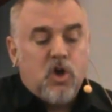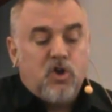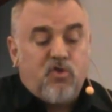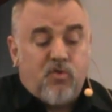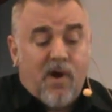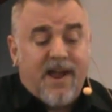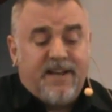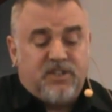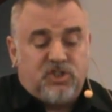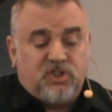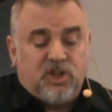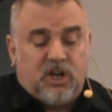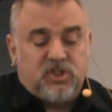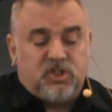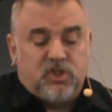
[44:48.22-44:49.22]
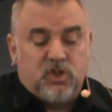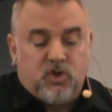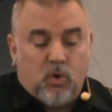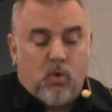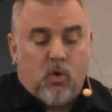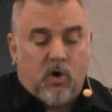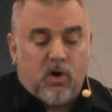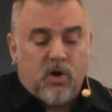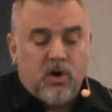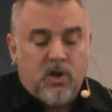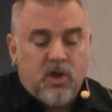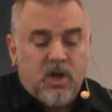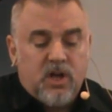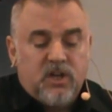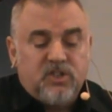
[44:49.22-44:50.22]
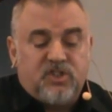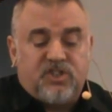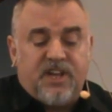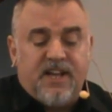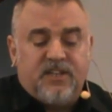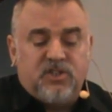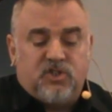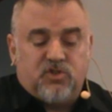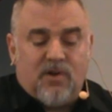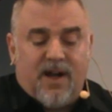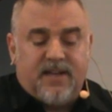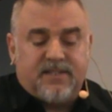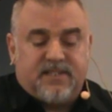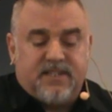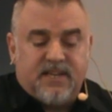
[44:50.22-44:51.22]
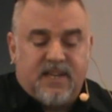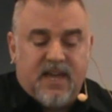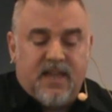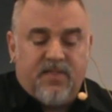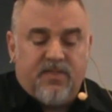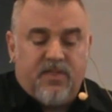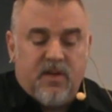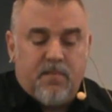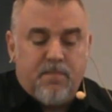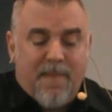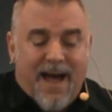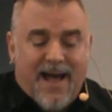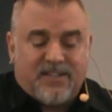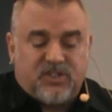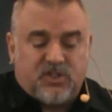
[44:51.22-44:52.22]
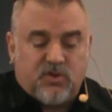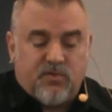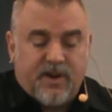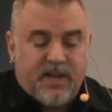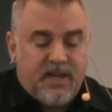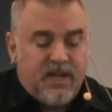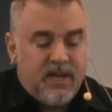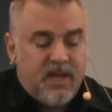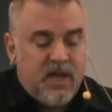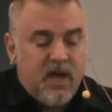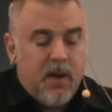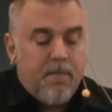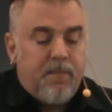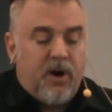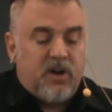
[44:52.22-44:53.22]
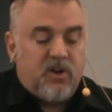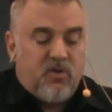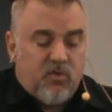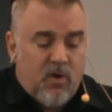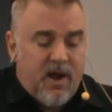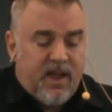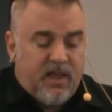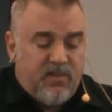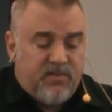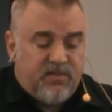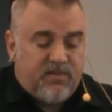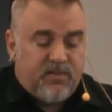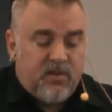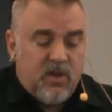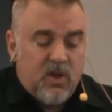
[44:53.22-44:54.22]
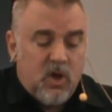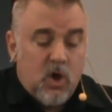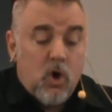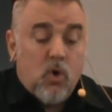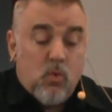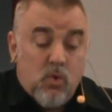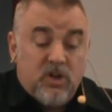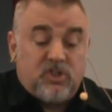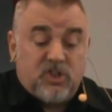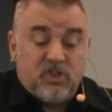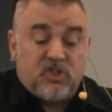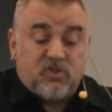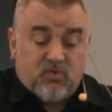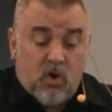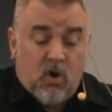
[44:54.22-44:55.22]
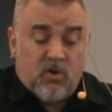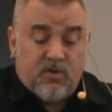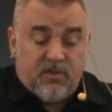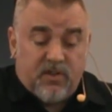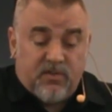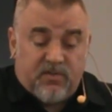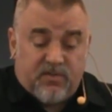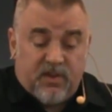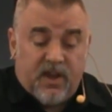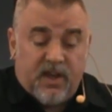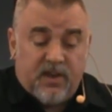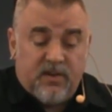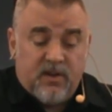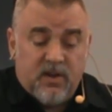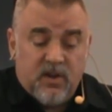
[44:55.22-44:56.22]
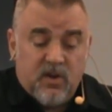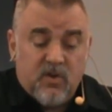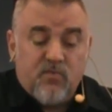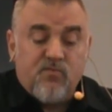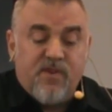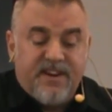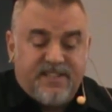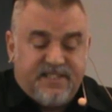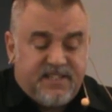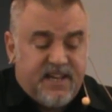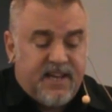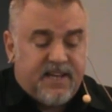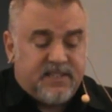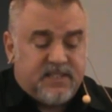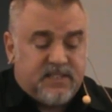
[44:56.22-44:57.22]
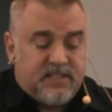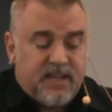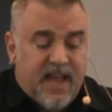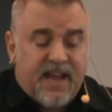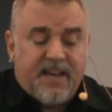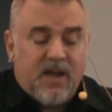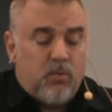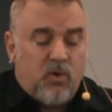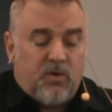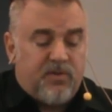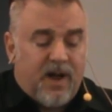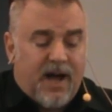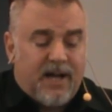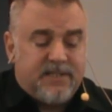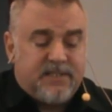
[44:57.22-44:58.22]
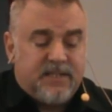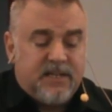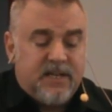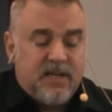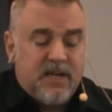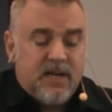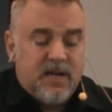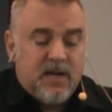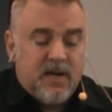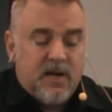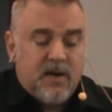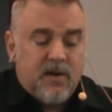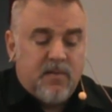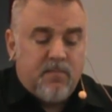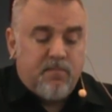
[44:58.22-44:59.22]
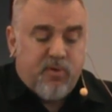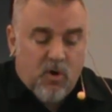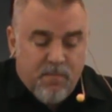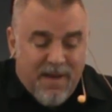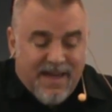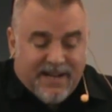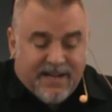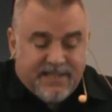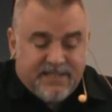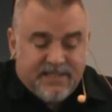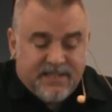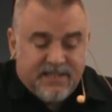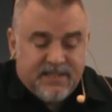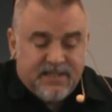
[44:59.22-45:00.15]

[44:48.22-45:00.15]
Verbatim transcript: Grace shuts the door. Sin tries to get the mastery, but grace, which is stronger than sin, resists and it will not permit it.